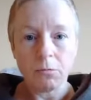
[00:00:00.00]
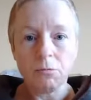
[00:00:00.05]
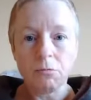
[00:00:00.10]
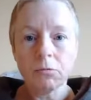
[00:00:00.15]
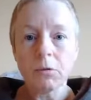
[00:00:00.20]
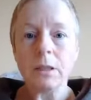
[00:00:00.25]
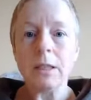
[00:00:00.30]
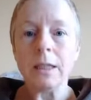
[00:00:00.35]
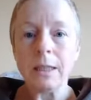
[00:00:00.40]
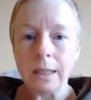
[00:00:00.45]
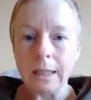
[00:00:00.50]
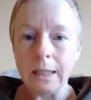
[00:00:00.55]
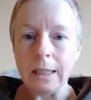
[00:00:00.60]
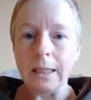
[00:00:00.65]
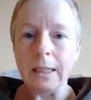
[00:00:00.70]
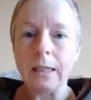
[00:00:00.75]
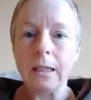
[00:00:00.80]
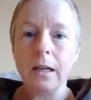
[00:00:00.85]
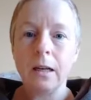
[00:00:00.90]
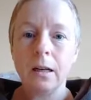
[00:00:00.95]

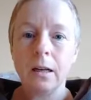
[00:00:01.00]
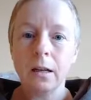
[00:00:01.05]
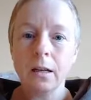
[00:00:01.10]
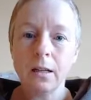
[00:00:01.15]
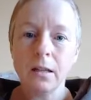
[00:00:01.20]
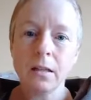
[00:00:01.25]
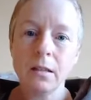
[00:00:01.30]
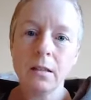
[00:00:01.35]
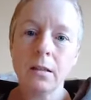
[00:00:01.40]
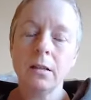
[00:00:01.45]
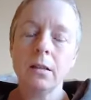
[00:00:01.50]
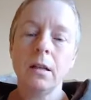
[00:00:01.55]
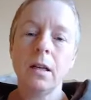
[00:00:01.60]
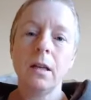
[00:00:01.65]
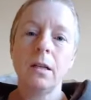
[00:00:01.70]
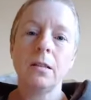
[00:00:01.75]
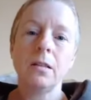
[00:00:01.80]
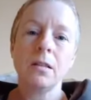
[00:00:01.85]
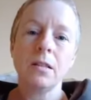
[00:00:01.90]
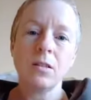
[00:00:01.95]
really listen
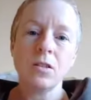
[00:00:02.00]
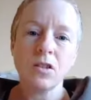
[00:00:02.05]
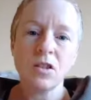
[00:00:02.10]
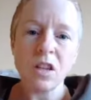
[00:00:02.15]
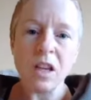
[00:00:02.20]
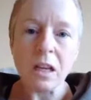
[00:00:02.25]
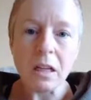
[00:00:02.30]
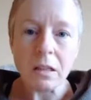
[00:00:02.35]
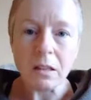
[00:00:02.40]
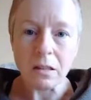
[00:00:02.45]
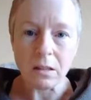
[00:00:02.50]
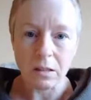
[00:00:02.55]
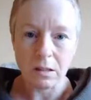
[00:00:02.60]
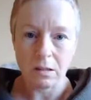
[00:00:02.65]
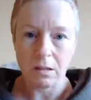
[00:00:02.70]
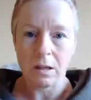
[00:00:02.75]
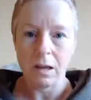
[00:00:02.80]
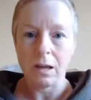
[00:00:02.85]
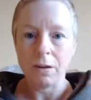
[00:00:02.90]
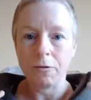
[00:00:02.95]
and
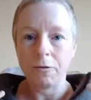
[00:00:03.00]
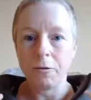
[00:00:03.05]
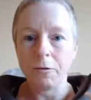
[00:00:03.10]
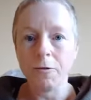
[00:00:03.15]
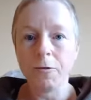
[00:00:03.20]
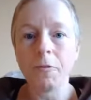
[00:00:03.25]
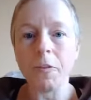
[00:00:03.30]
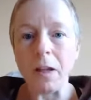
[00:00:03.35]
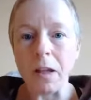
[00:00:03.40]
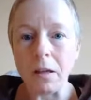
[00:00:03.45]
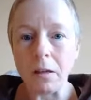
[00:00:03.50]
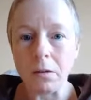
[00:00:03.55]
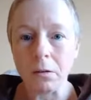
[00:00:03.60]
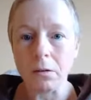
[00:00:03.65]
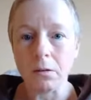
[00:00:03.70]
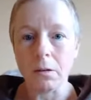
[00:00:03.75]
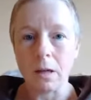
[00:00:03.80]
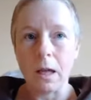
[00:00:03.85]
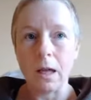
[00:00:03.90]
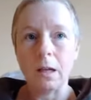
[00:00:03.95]
sense and
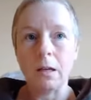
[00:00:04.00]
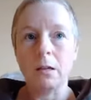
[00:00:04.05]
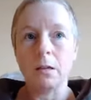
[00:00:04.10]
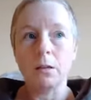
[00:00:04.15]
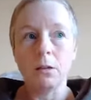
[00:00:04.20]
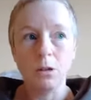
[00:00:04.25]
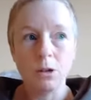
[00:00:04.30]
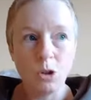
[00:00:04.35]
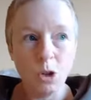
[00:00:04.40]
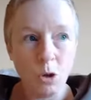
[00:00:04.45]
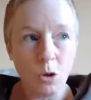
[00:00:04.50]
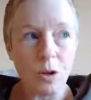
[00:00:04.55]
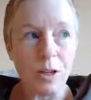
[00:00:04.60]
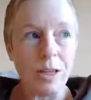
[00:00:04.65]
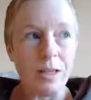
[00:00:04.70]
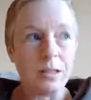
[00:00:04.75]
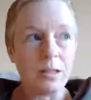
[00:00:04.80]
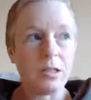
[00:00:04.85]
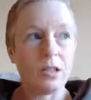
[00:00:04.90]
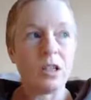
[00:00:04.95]
feel and look
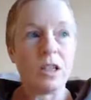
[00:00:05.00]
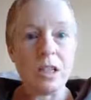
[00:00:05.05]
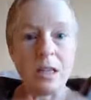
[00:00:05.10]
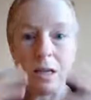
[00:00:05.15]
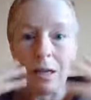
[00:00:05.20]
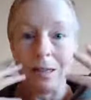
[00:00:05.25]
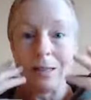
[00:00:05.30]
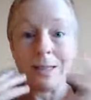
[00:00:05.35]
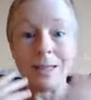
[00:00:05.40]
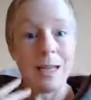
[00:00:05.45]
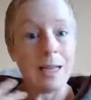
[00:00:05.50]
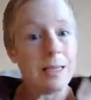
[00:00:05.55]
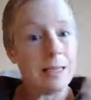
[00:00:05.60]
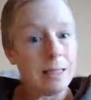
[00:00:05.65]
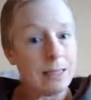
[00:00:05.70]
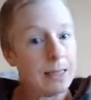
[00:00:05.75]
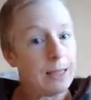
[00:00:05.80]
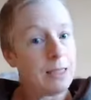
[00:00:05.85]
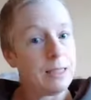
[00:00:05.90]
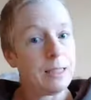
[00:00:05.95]
and see and
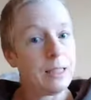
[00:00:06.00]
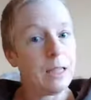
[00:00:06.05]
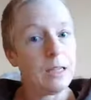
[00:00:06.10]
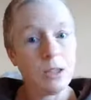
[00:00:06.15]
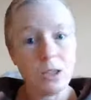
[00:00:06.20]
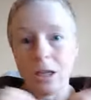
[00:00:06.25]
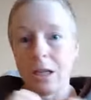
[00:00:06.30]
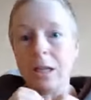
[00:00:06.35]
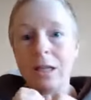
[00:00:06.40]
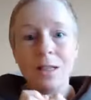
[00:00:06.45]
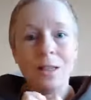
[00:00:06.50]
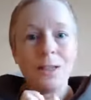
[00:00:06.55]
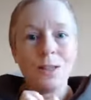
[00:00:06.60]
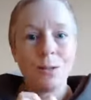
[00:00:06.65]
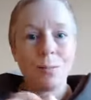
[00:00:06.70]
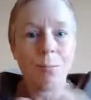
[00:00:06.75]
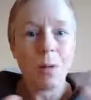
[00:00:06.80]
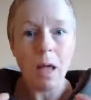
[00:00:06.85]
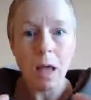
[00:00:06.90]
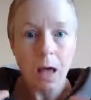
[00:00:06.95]
taste and touch and
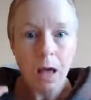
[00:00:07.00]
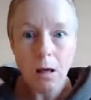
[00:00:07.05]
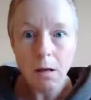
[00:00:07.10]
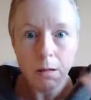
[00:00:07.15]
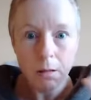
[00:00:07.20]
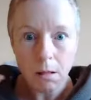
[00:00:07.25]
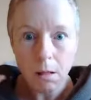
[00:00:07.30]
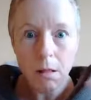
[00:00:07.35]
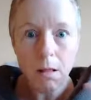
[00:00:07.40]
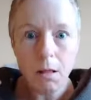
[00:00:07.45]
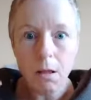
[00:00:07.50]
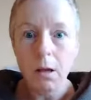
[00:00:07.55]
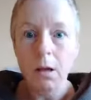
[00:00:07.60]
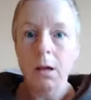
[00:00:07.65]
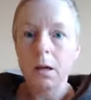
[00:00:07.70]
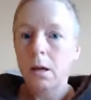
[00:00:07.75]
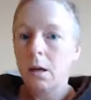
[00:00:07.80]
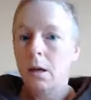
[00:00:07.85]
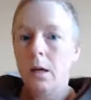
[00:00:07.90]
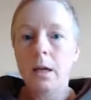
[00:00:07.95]
smell.
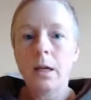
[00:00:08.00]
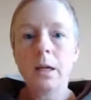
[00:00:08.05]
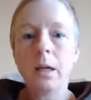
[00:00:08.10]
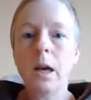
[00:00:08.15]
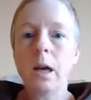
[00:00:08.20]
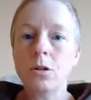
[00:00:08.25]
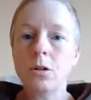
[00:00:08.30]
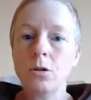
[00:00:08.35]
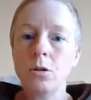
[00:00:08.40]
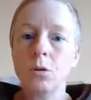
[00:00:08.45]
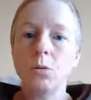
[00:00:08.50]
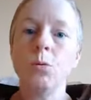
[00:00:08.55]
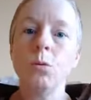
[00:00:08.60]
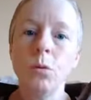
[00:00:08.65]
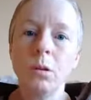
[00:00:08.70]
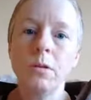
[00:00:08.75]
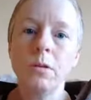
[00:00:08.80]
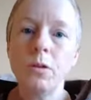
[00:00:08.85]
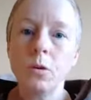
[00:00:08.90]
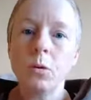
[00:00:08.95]
Engage
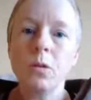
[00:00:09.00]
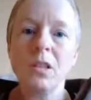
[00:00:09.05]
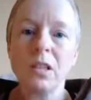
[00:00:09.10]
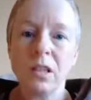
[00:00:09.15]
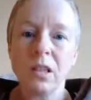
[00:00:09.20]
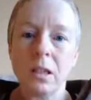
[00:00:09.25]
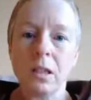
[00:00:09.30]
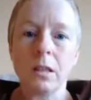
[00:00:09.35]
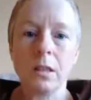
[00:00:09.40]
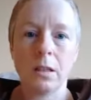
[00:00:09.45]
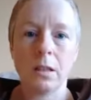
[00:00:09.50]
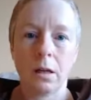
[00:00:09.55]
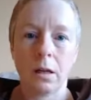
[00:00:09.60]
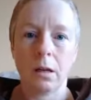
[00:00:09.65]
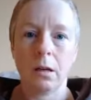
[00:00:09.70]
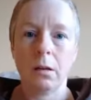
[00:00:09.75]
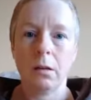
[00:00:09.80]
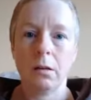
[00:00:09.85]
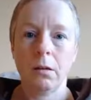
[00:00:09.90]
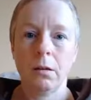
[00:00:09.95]
all of your
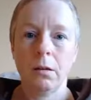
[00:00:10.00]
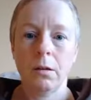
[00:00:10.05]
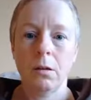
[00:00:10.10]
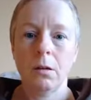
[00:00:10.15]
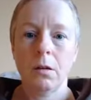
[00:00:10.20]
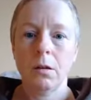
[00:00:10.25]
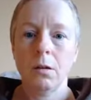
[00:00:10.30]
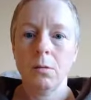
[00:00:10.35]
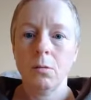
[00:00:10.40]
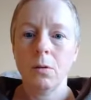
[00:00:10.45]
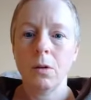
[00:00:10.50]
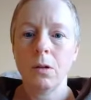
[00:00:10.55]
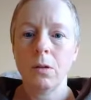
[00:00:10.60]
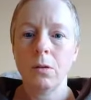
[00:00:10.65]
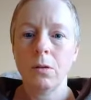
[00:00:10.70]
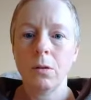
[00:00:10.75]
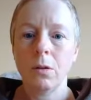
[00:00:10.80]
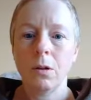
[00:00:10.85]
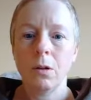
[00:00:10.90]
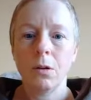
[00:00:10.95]
sensing
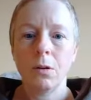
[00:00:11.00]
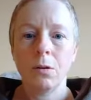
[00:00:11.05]
with